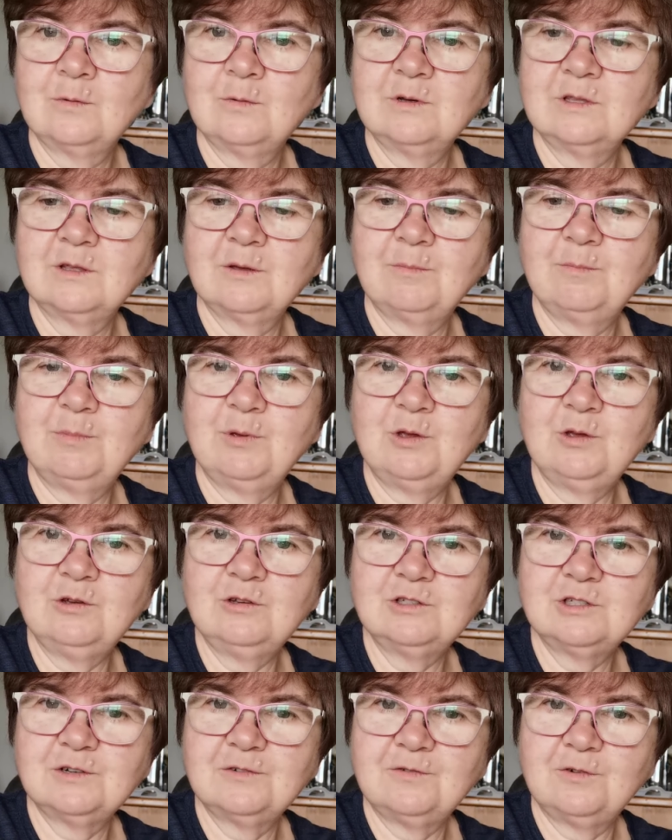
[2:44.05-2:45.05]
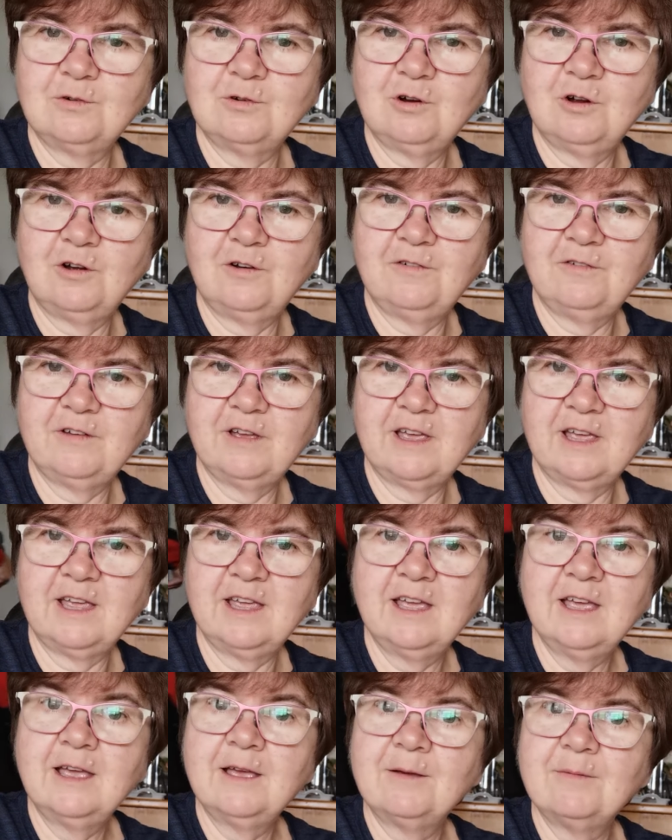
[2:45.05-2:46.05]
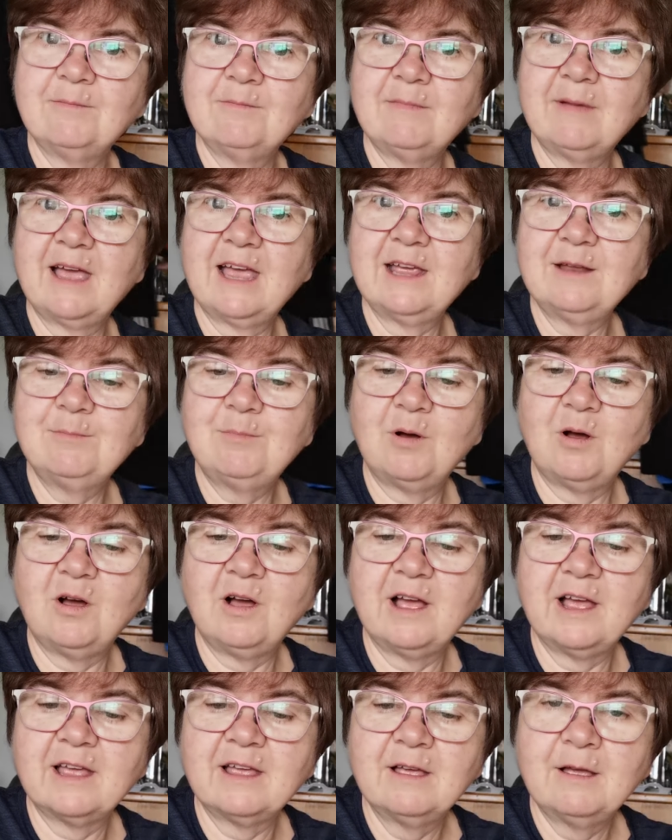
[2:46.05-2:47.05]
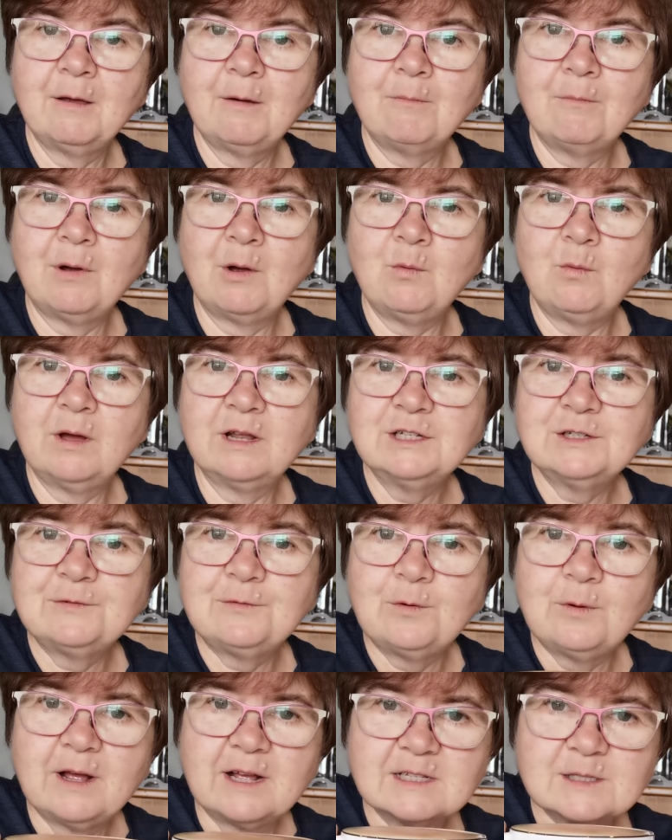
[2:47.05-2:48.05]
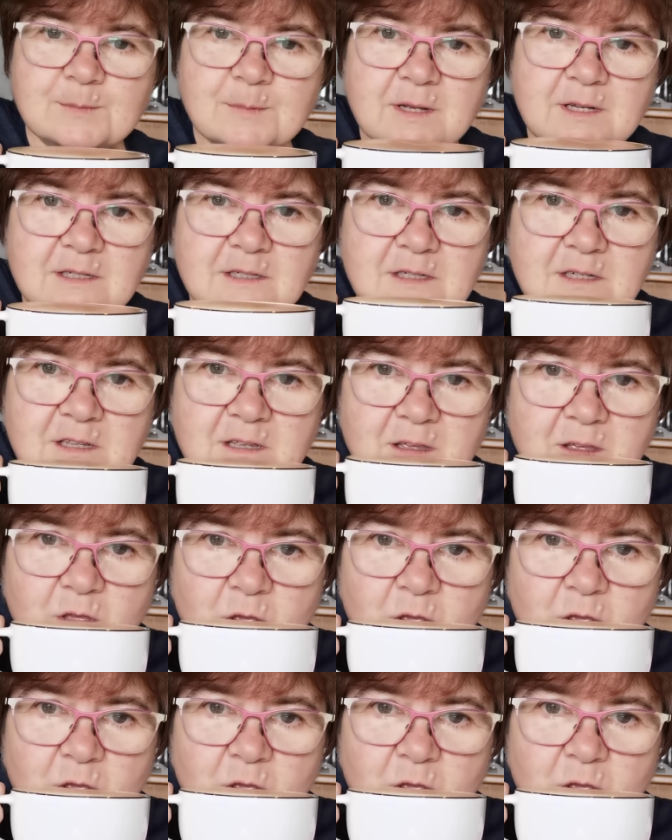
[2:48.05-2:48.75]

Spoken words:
with a beautiful coffee made by my wonderful husband.